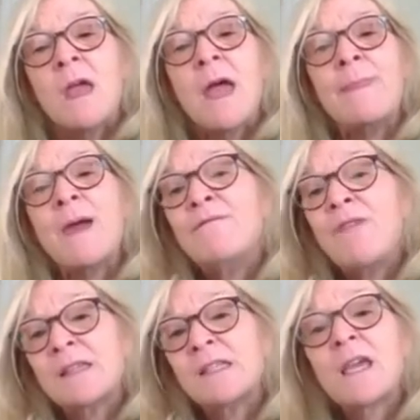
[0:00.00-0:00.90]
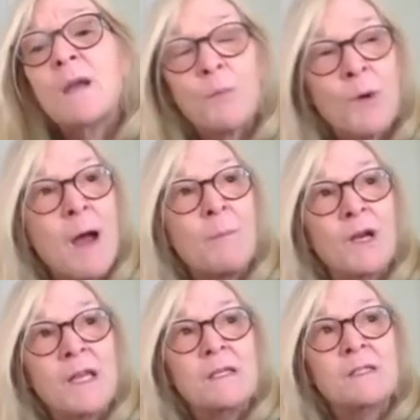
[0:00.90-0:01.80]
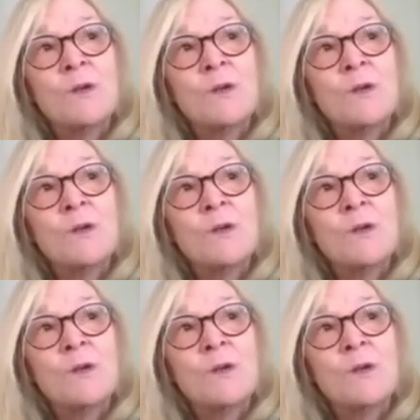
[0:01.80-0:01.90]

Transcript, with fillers: and then vesicant properties.